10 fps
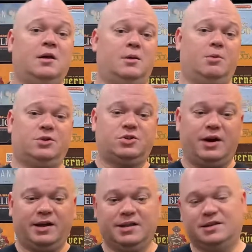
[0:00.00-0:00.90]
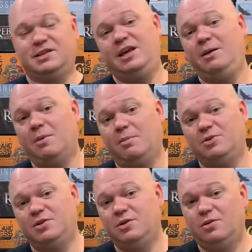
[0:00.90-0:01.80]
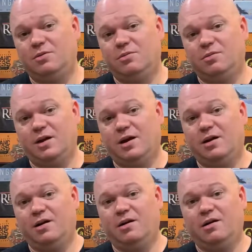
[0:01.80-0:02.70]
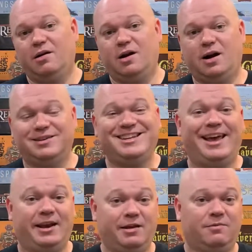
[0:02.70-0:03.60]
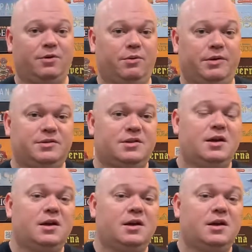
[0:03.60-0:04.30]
but you're trying to get the team up to their uh, ten influence.